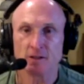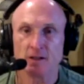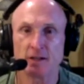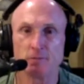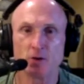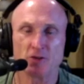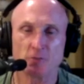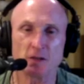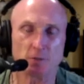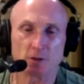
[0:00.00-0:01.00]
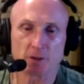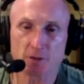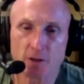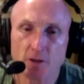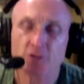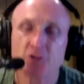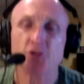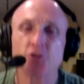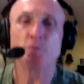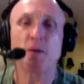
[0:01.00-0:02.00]
And most people are
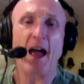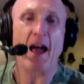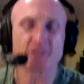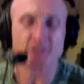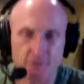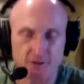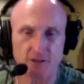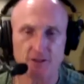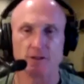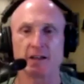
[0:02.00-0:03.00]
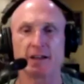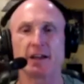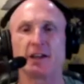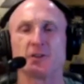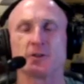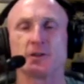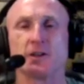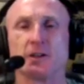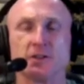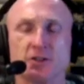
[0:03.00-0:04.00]
too passive to enter
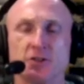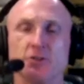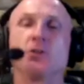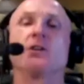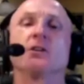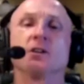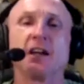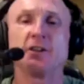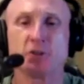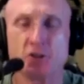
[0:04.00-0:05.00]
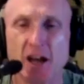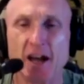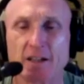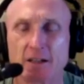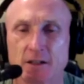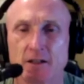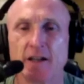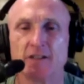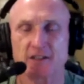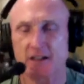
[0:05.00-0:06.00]
to interject
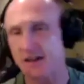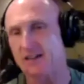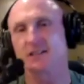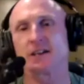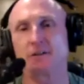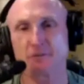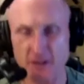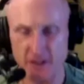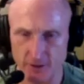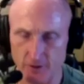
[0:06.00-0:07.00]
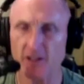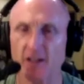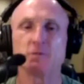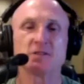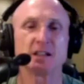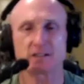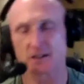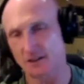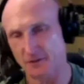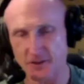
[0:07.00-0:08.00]
and say, that's enough video games, that's
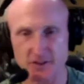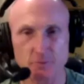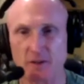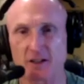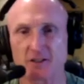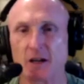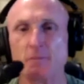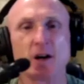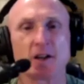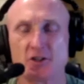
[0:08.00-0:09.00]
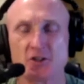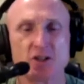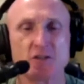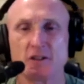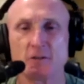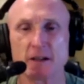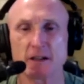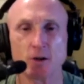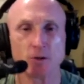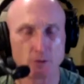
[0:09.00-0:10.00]
enough of this, because I'm not achieving my
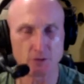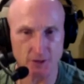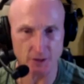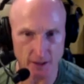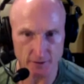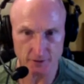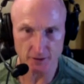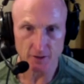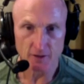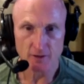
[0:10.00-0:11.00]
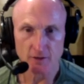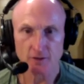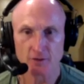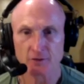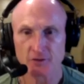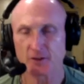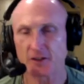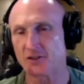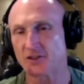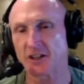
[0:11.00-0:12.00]
goals in life. So they
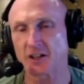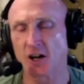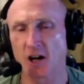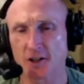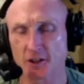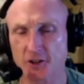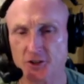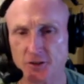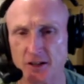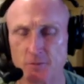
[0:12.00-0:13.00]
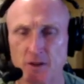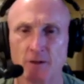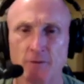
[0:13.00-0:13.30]
just get caught on a treadmill.